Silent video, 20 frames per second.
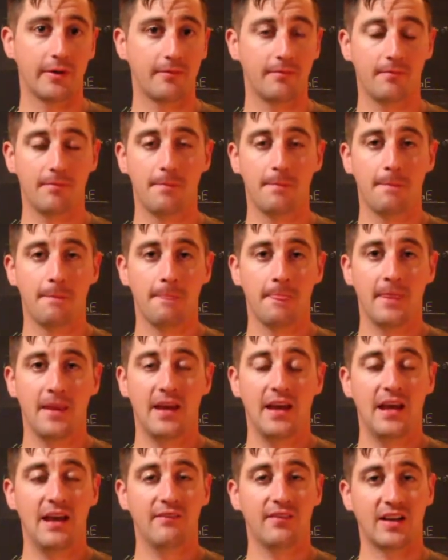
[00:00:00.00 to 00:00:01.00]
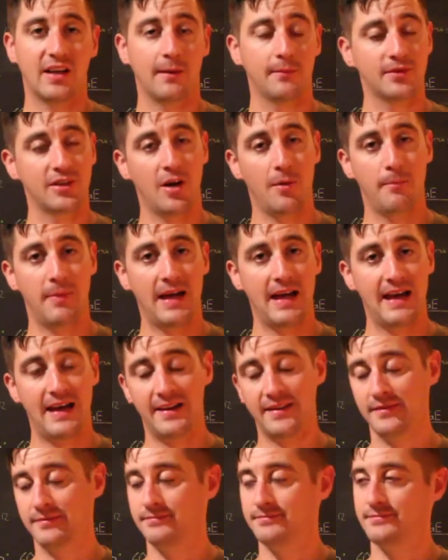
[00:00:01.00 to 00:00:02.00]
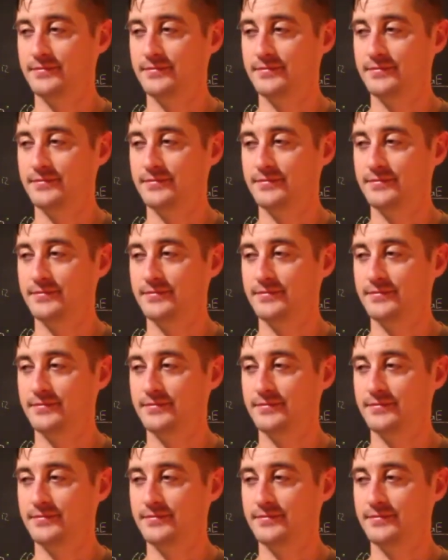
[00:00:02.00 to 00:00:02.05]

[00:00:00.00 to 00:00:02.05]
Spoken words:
If it comes out bad,